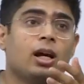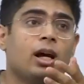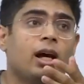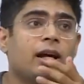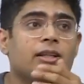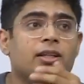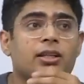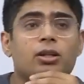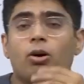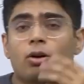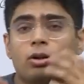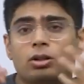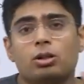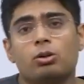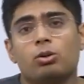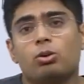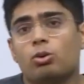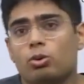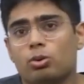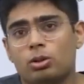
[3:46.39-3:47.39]
I think on
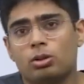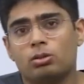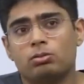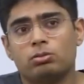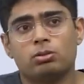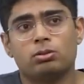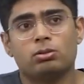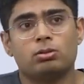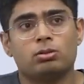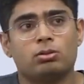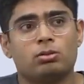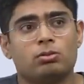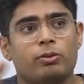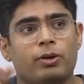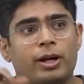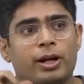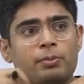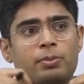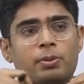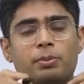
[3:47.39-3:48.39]
the whole,
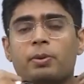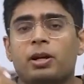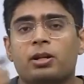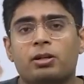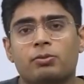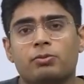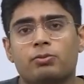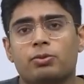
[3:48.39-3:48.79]
while preparing